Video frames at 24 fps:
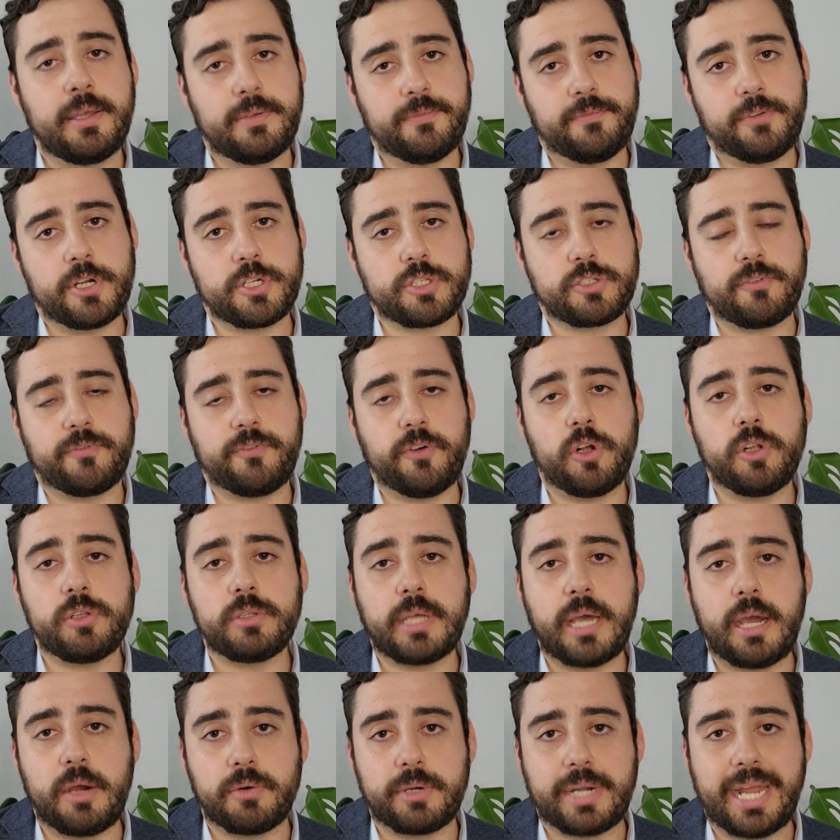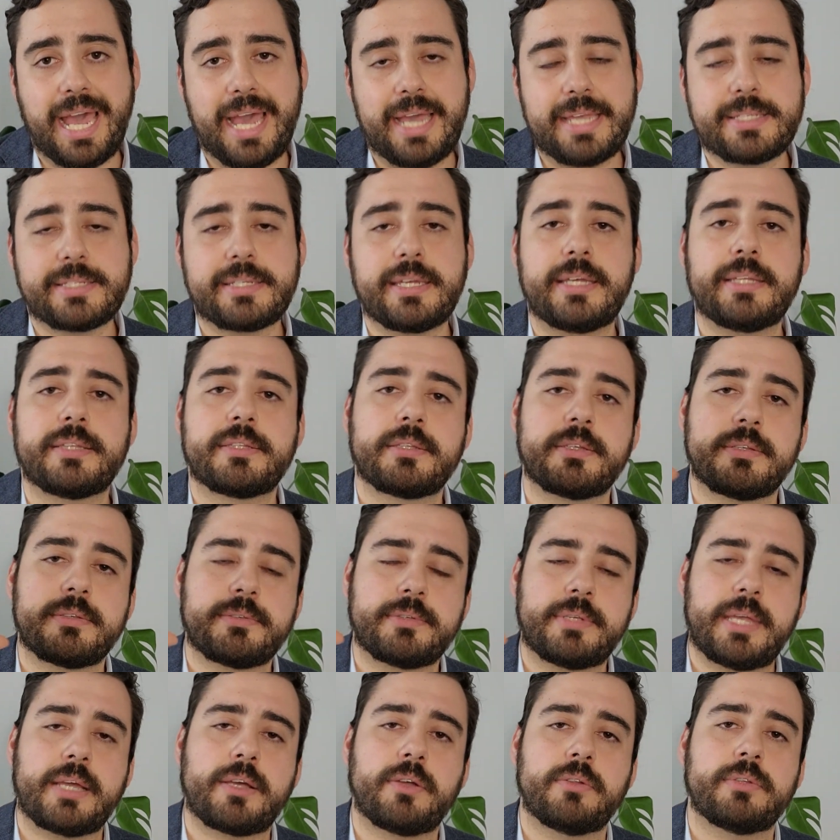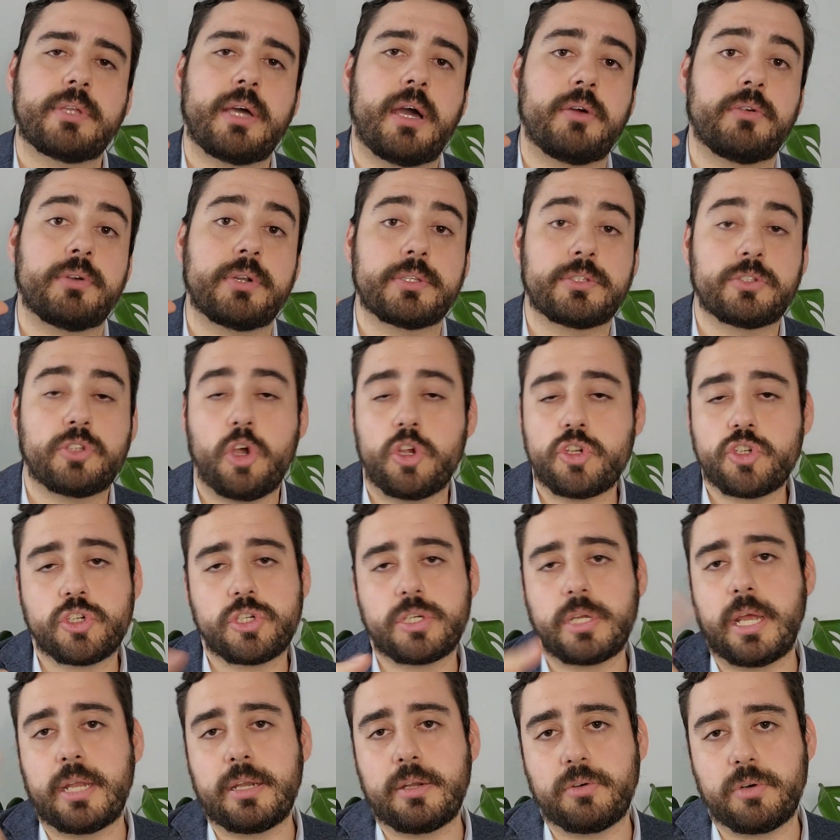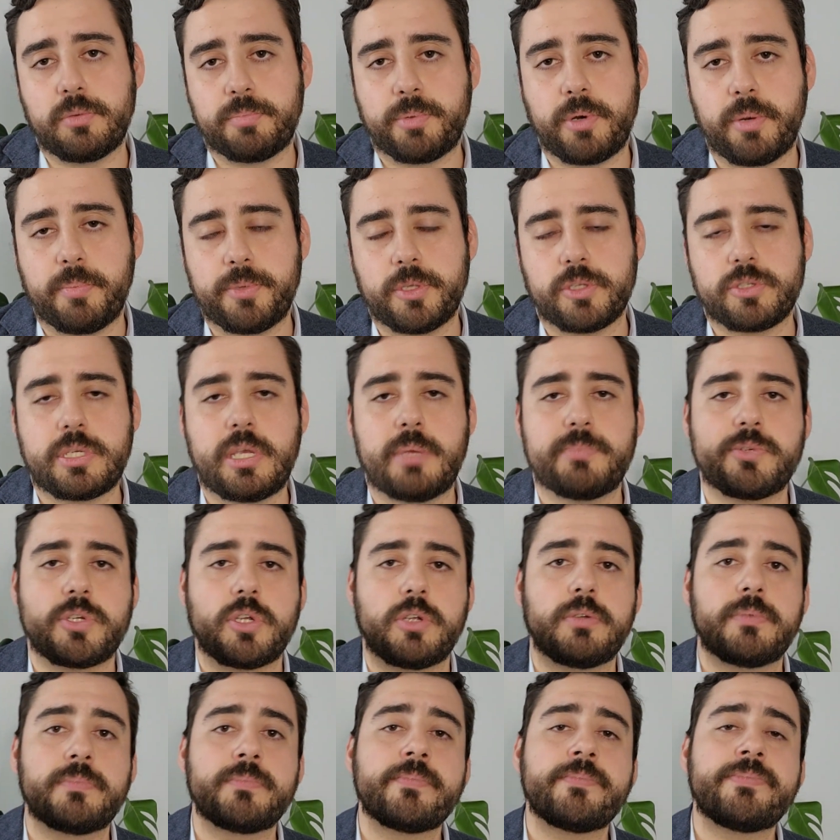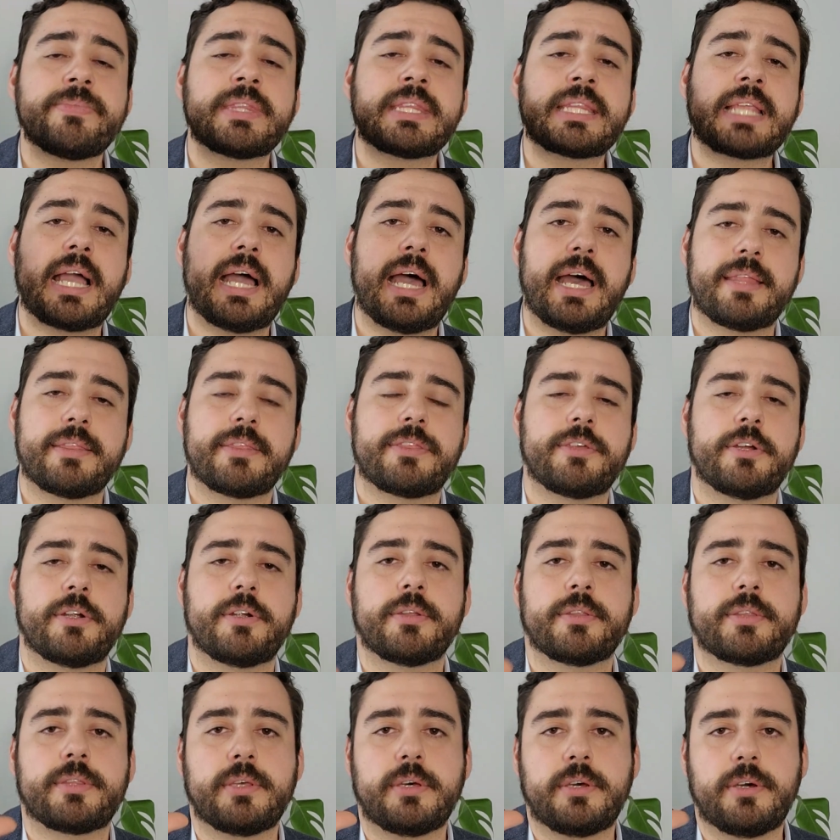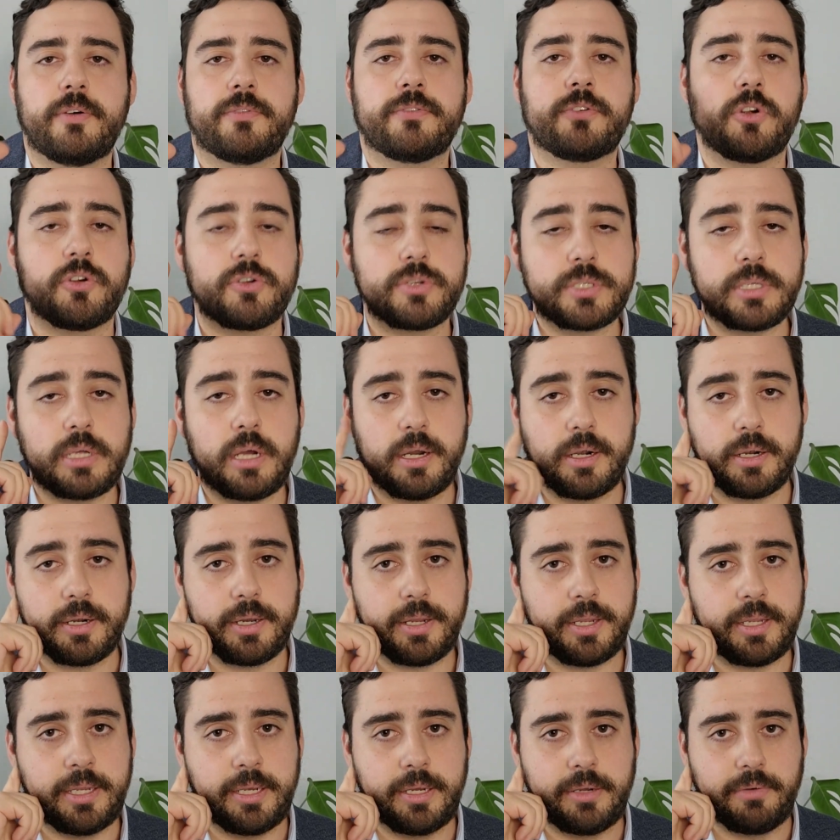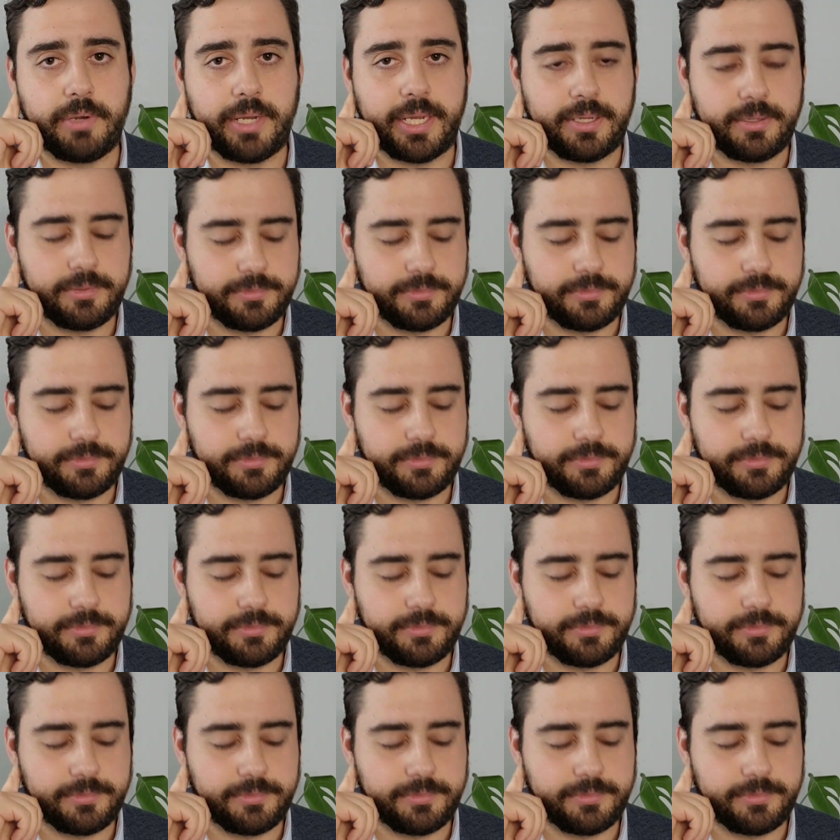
First of all, our eyesight, second, our touch and our proprioception, and third, of course, our hearing.